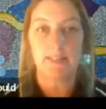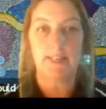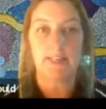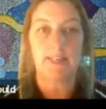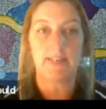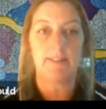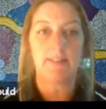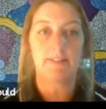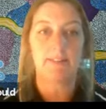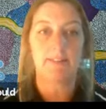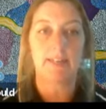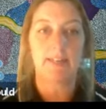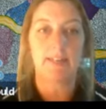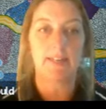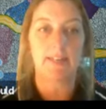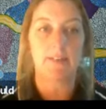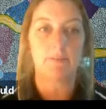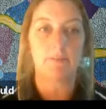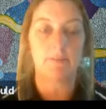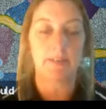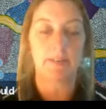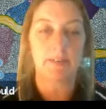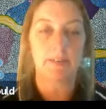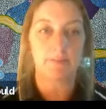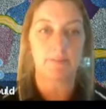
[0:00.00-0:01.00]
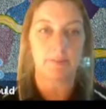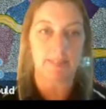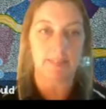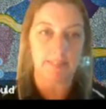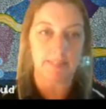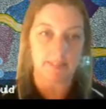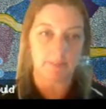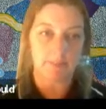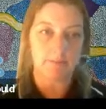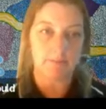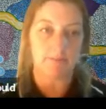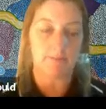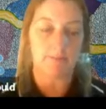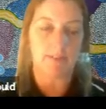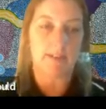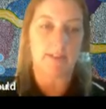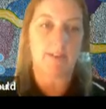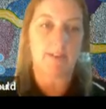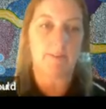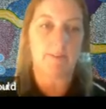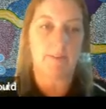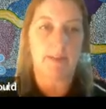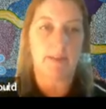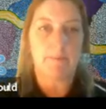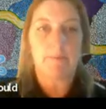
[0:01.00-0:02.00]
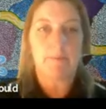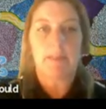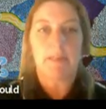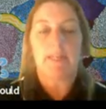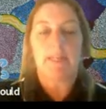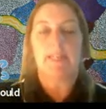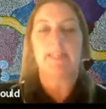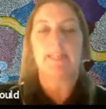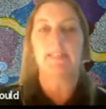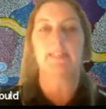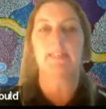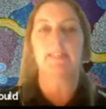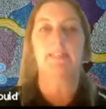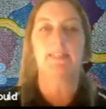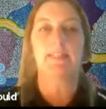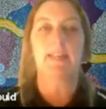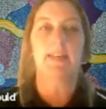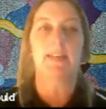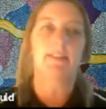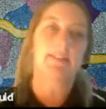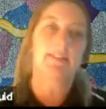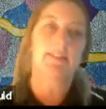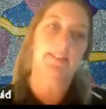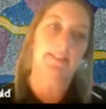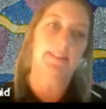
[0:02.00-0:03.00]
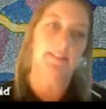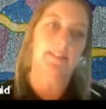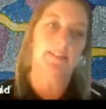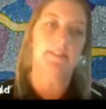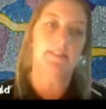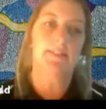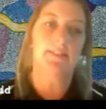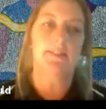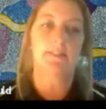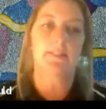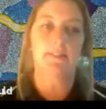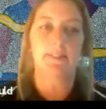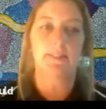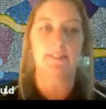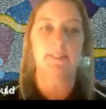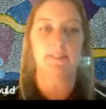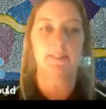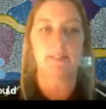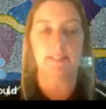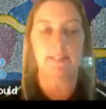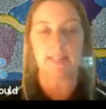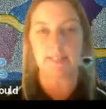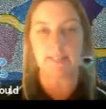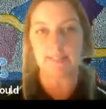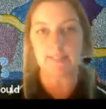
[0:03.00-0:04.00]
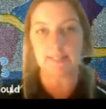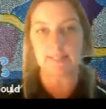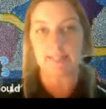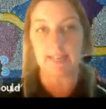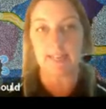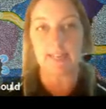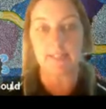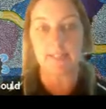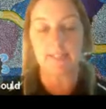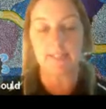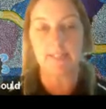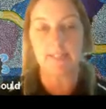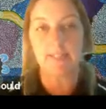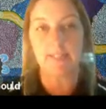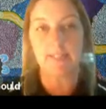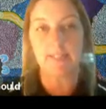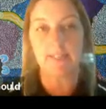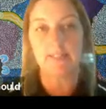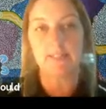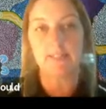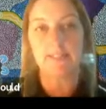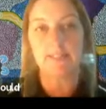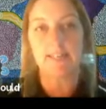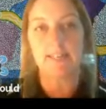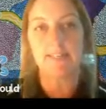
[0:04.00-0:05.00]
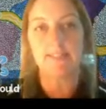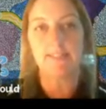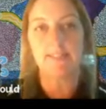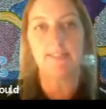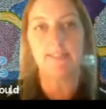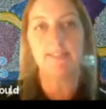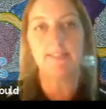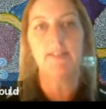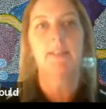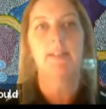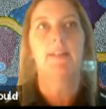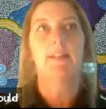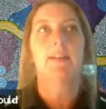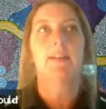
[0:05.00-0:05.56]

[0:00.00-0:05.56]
and that we we uh, emulated that this this last catching season,